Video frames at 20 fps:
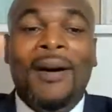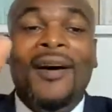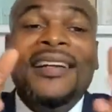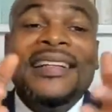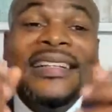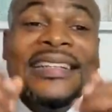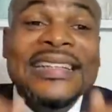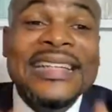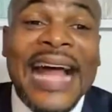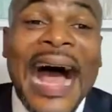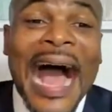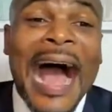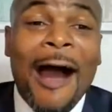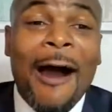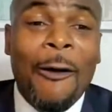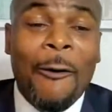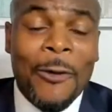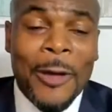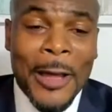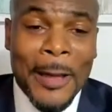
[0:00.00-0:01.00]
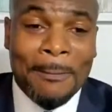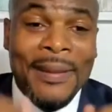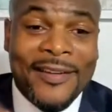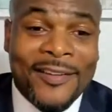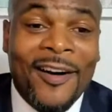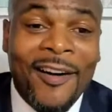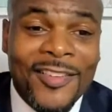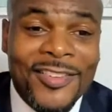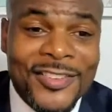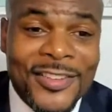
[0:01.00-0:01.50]
But now,
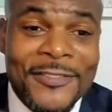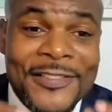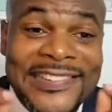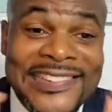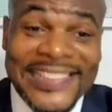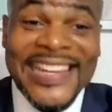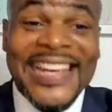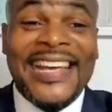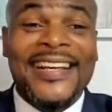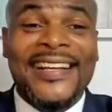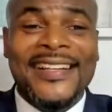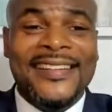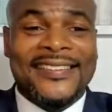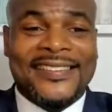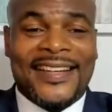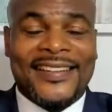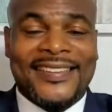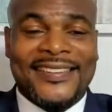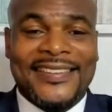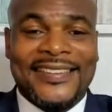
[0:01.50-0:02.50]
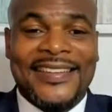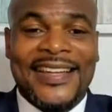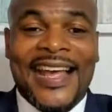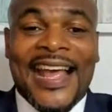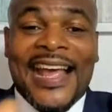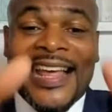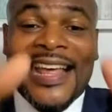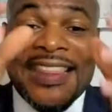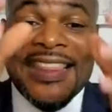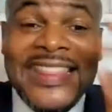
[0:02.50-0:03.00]
because of Jesus,